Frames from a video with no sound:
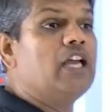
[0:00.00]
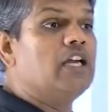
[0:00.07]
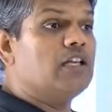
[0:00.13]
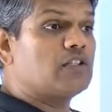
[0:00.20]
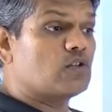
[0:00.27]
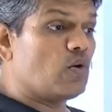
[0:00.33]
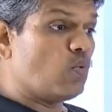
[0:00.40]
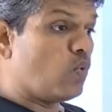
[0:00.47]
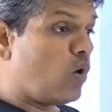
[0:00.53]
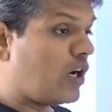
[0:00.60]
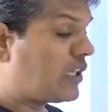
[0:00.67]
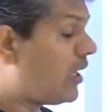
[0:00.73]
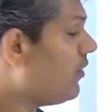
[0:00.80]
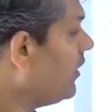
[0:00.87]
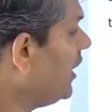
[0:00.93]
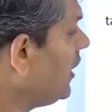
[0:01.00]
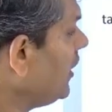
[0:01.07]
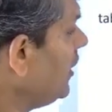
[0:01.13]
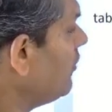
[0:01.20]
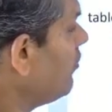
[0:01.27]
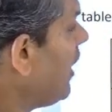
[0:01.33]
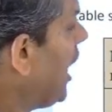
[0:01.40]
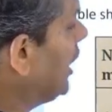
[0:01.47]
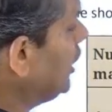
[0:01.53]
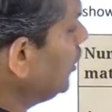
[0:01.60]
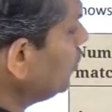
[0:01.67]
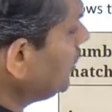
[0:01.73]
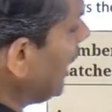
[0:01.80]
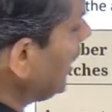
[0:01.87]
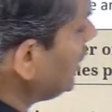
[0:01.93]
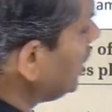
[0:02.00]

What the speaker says: So whatever value that